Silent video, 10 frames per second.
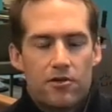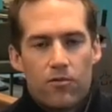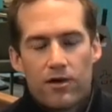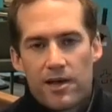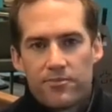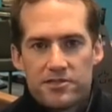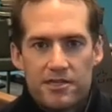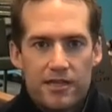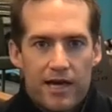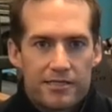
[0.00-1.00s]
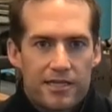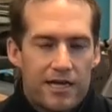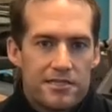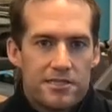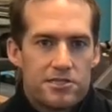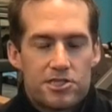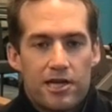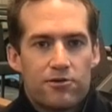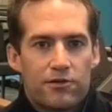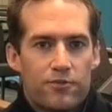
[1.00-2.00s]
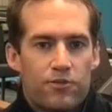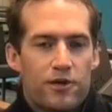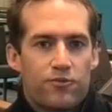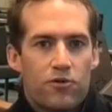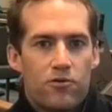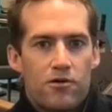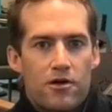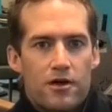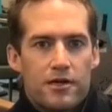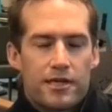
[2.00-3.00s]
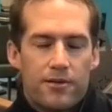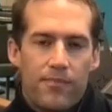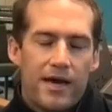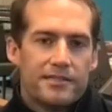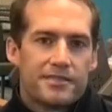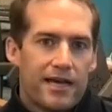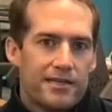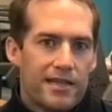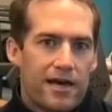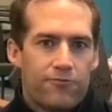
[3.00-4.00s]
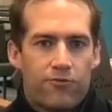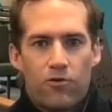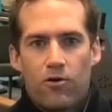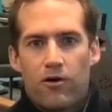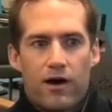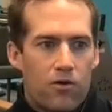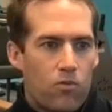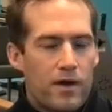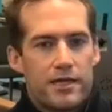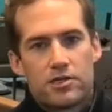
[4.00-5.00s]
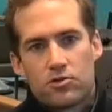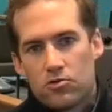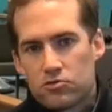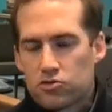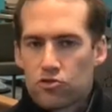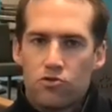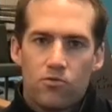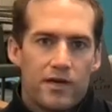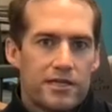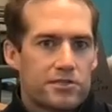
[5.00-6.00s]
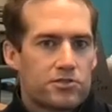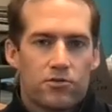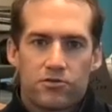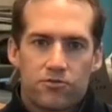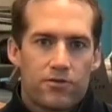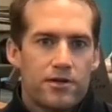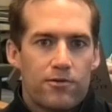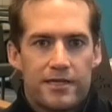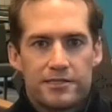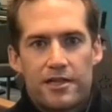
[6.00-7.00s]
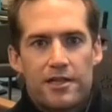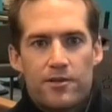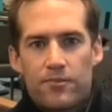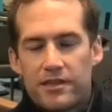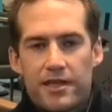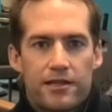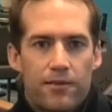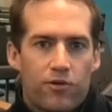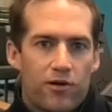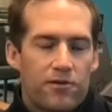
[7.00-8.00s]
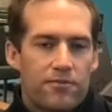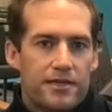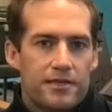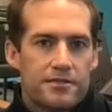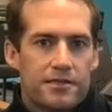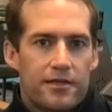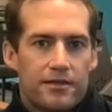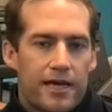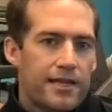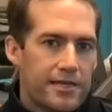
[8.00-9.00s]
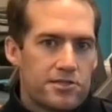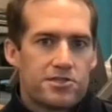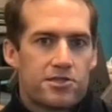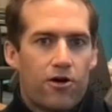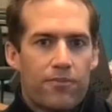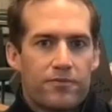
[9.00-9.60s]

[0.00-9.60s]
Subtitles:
What happens in that case is generally people can maintain that for a week or 2 weeks or 3 weeks, but then the problem is they then stop.